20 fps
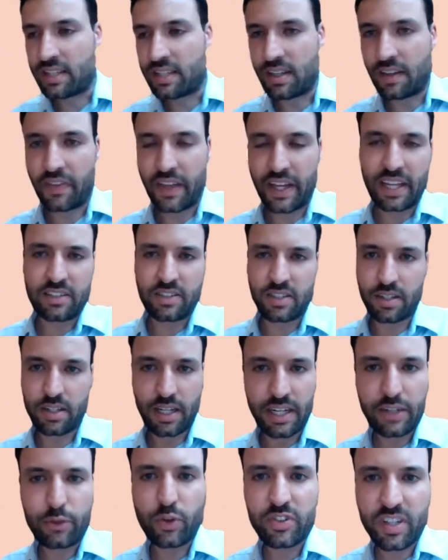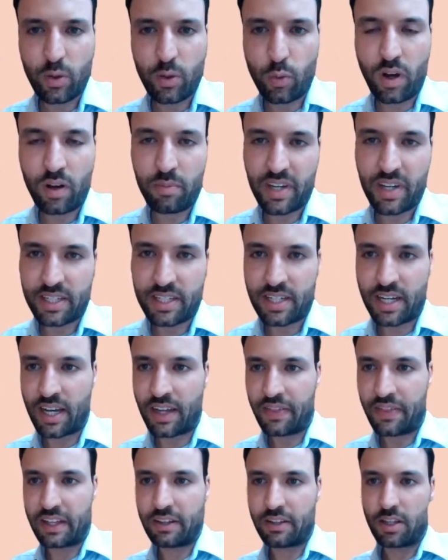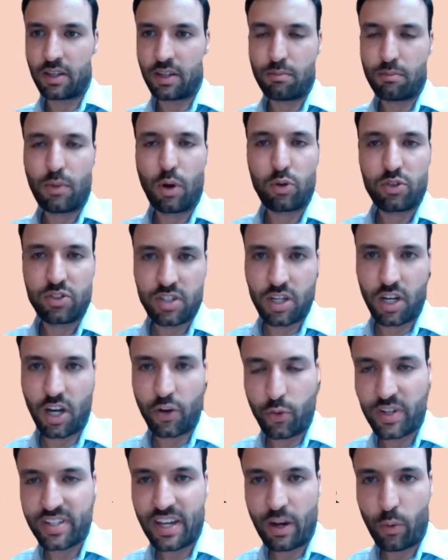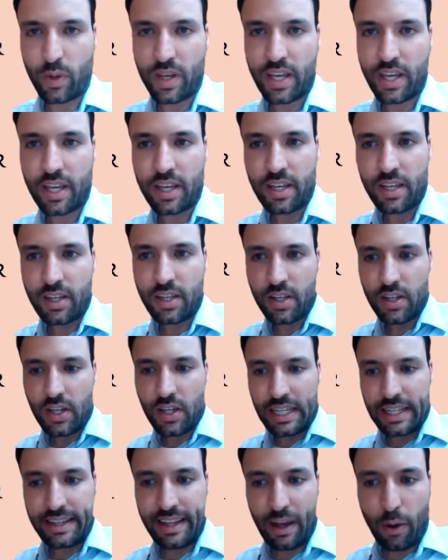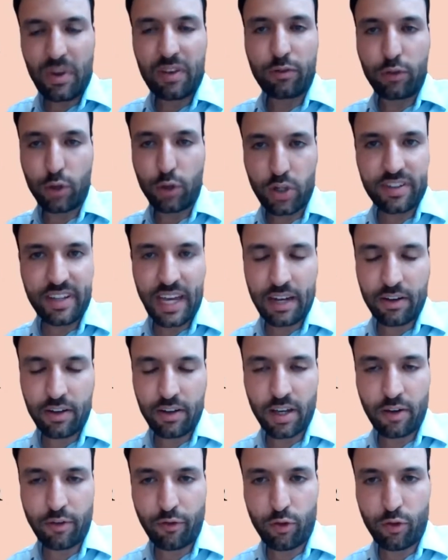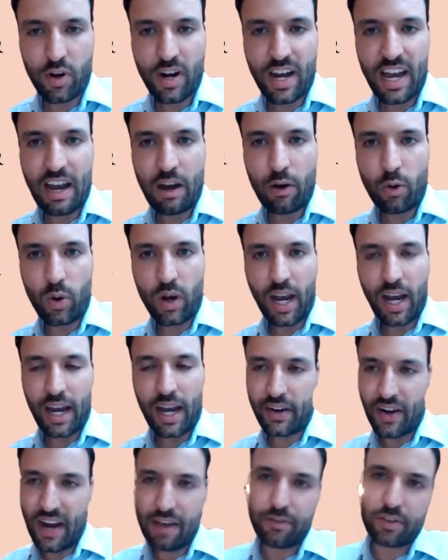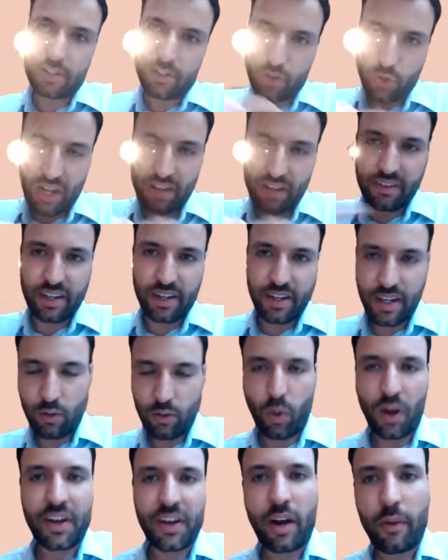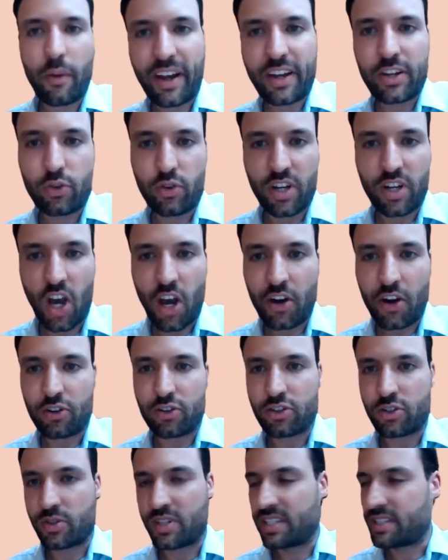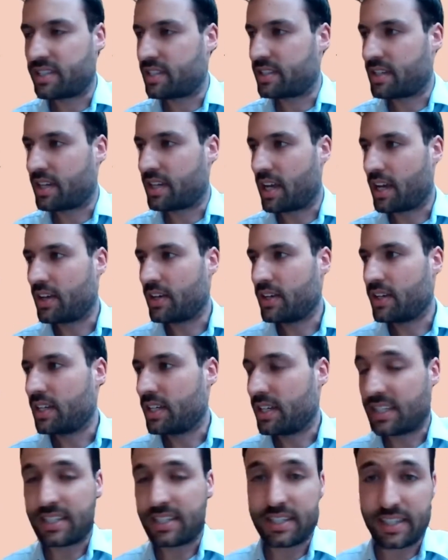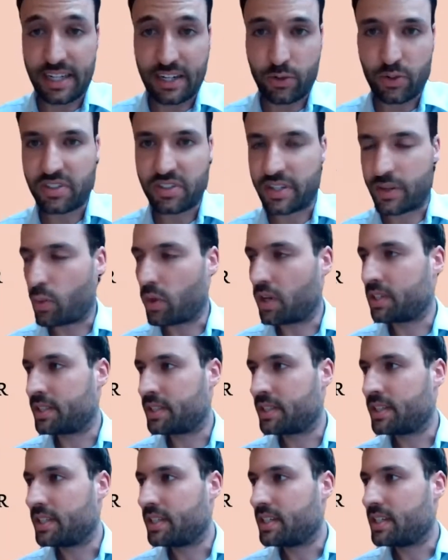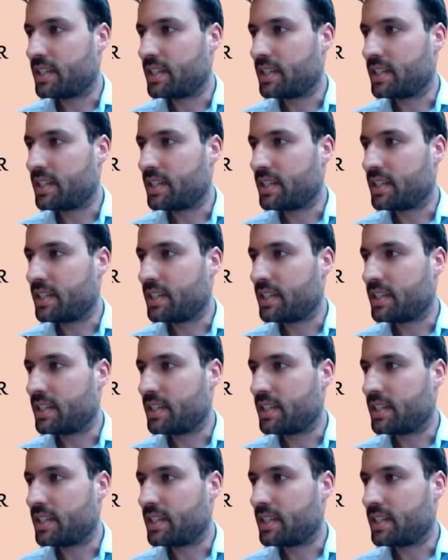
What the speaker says: I think that's an interesting one, because I think that the most countries that we've looked at for now either have a trend in one direction or the other. So this is an interesting one.